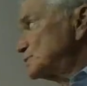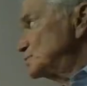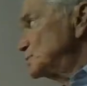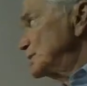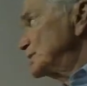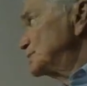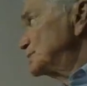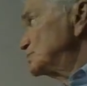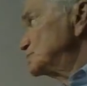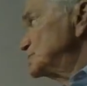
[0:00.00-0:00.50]

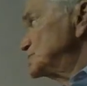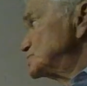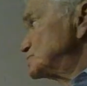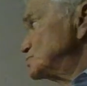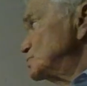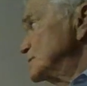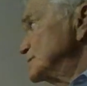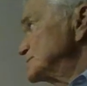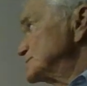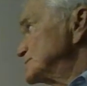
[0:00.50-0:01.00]
with, which
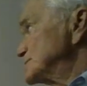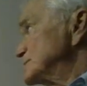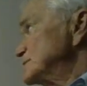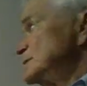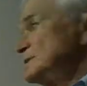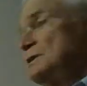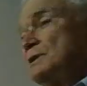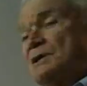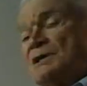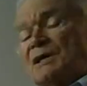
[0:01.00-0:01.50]
was
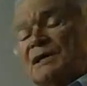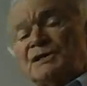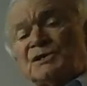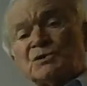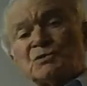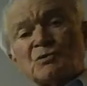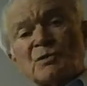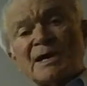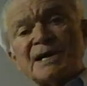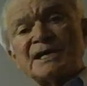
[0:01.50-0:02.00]
a
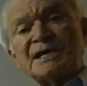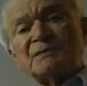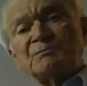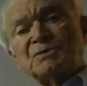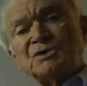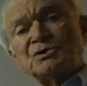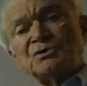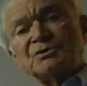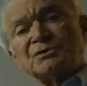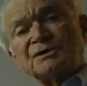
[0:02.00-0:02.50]
uranium
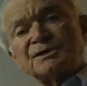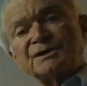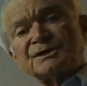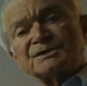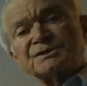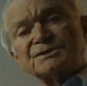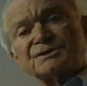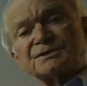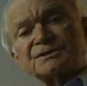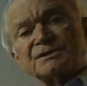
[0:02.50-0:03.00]

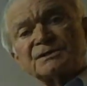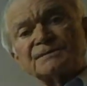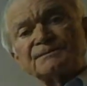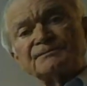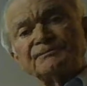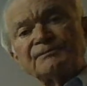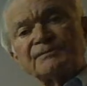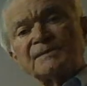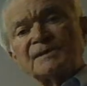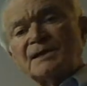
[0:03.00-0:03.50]
nucleus.
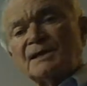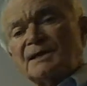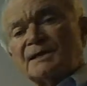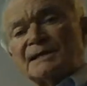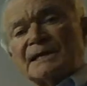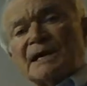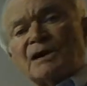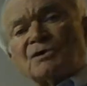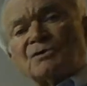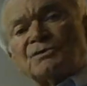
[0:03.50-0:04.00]

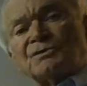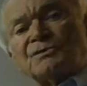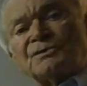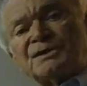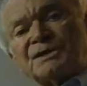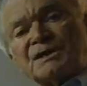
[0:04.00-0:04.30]
Now, the